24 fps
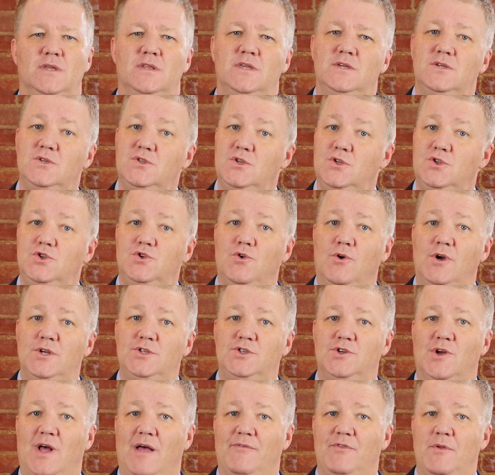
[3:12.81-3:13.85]
this is a choice
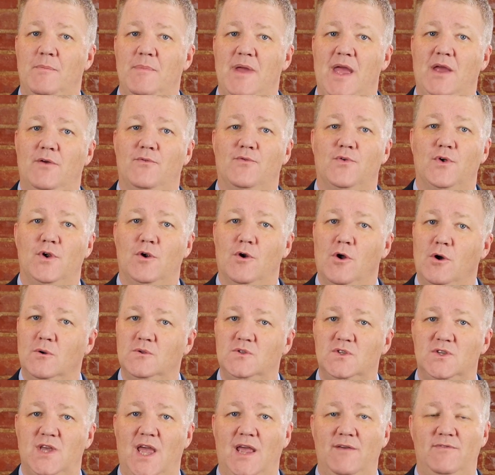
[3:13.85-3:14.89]
you'll have to make for your own
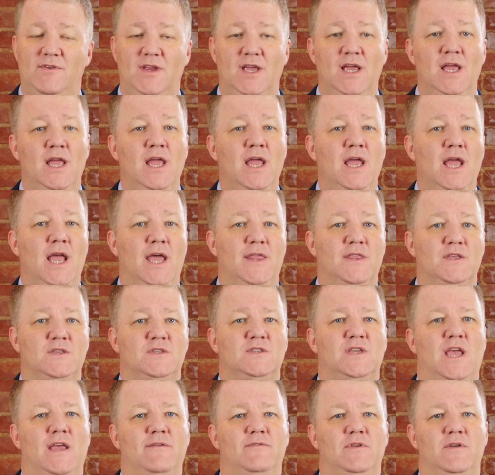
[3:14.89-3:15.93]
safety and the
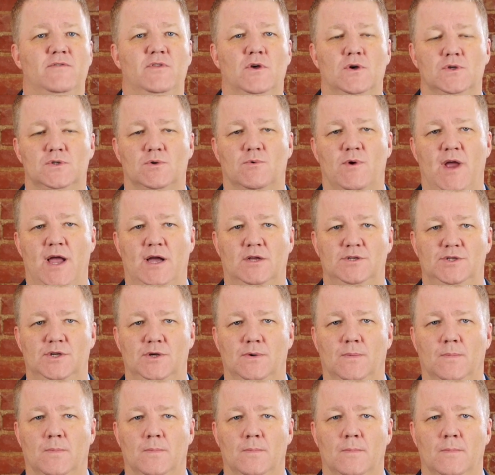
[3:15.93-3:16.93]
safety of those around you.